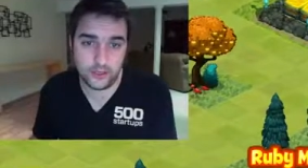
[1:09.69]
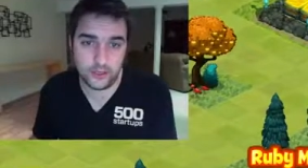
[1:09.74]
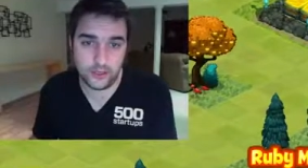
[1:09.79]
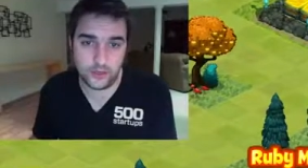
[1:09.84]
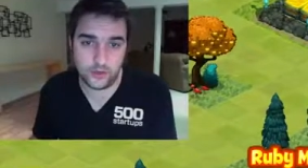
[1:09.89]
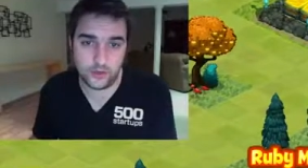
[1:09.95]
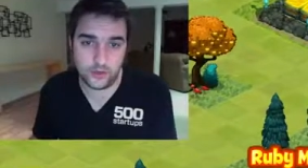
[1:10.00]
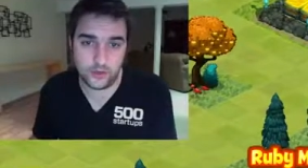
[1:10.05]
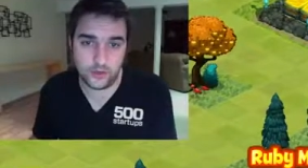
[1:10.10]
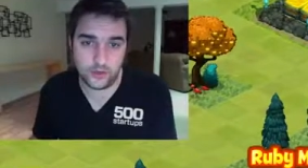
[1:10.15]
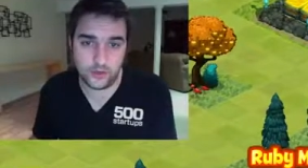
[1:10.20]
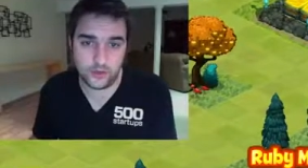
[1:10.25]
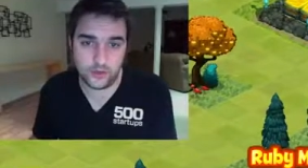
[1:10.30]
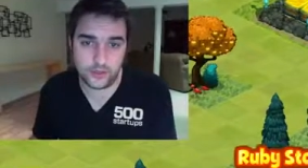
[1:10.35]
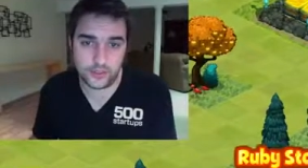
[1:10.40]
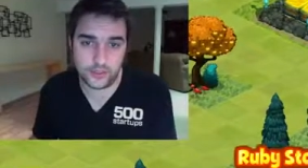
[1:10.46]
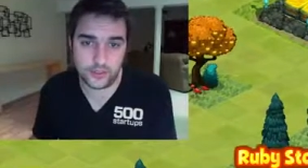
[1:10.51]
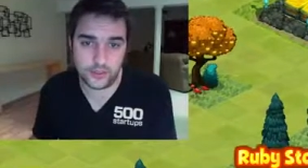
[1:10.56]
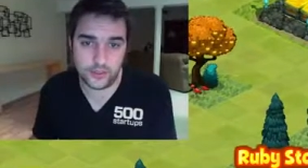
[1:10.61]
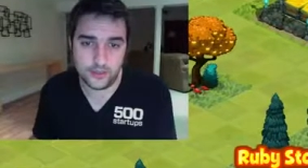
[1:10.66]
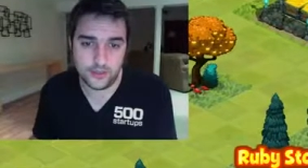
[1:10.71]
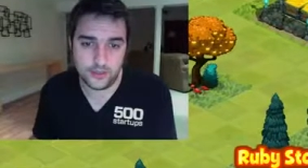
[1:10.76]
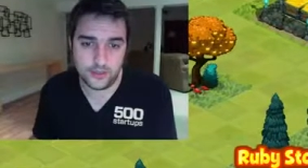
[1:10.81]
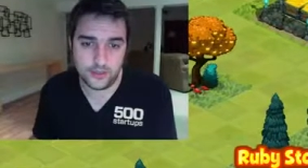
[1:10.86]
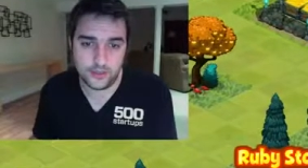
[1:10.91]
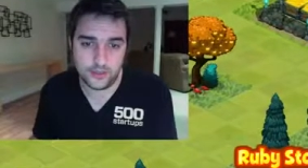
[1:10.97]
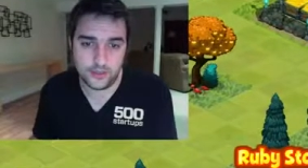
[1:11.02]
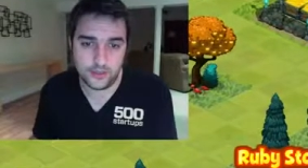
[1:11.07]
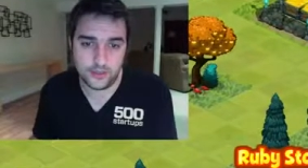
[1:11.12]
You would notice
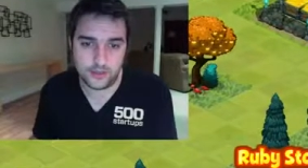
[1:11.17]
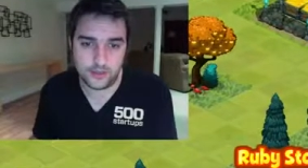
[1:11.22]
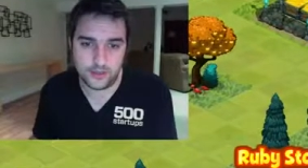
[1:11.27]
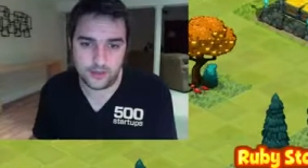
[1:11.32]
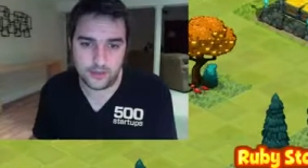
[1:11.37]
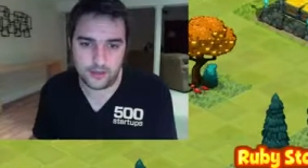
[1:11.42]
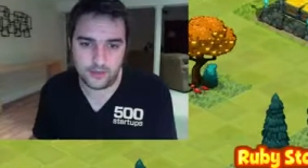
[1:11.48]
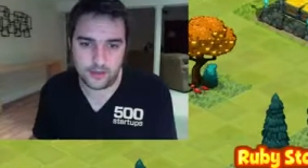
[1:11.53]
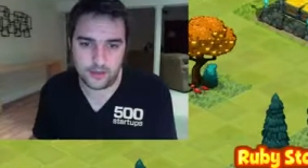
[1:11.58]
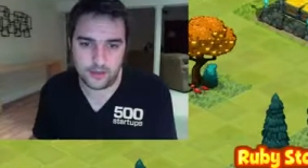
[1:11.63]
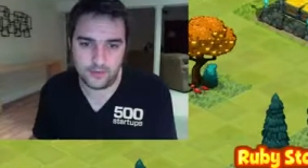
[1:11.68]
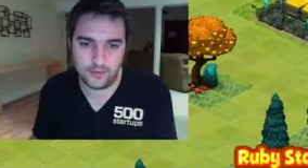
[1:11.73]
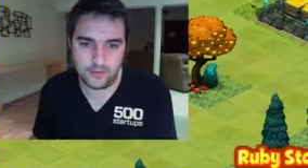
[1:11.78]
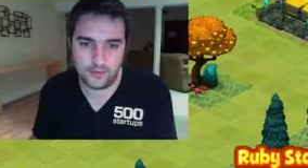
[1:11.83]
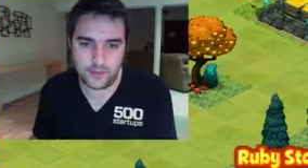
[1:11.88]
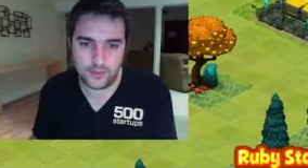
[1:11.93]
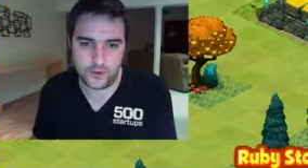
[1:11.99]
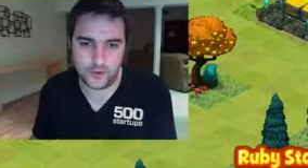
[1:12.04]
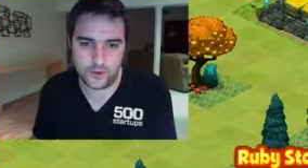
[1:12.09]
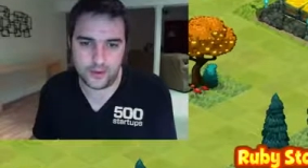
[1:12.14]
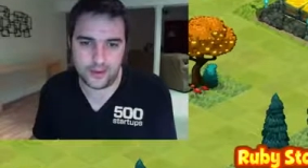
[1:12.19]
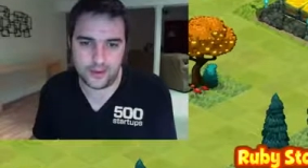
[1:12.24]
that my inventory